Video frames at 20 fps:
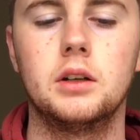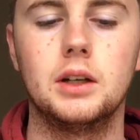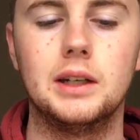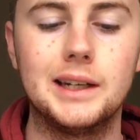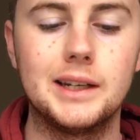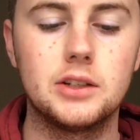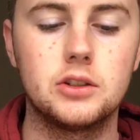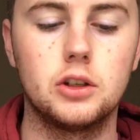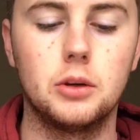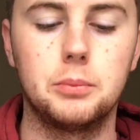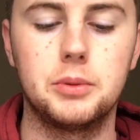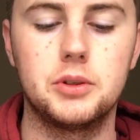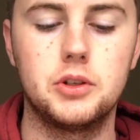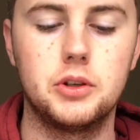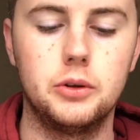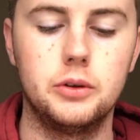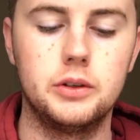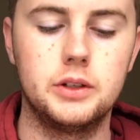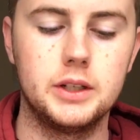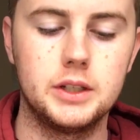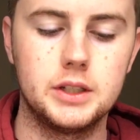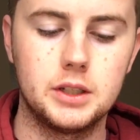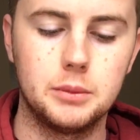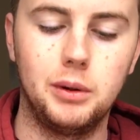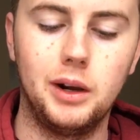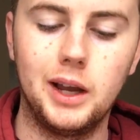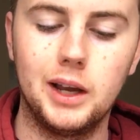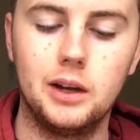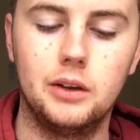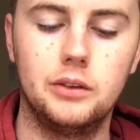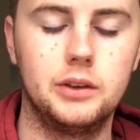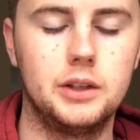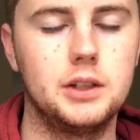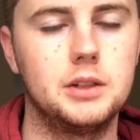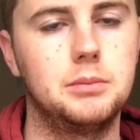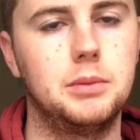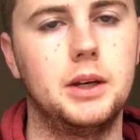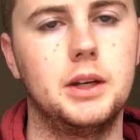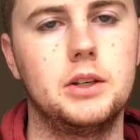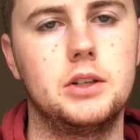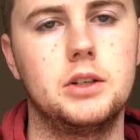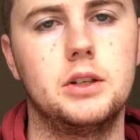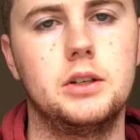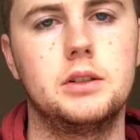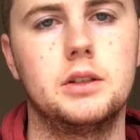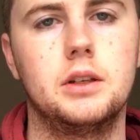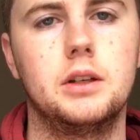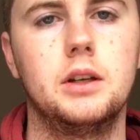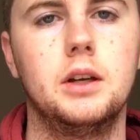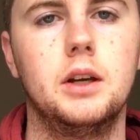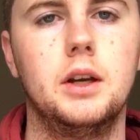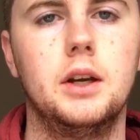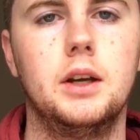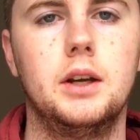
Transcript: less opportunities to play on these pitches, and